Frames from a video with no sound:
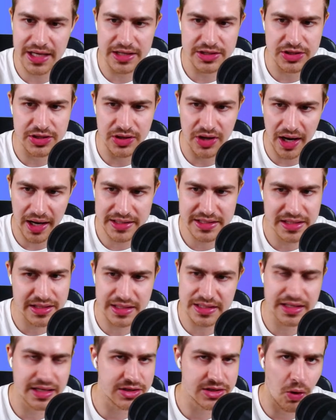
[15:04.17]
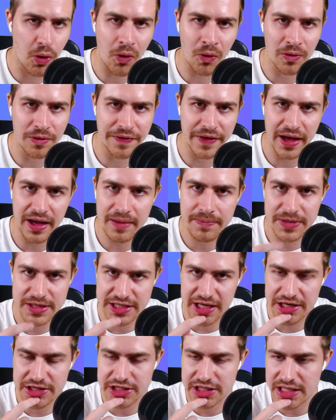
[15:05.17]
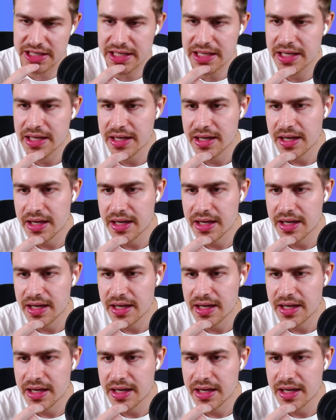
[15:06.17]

against United. I think there's a hole there potentially.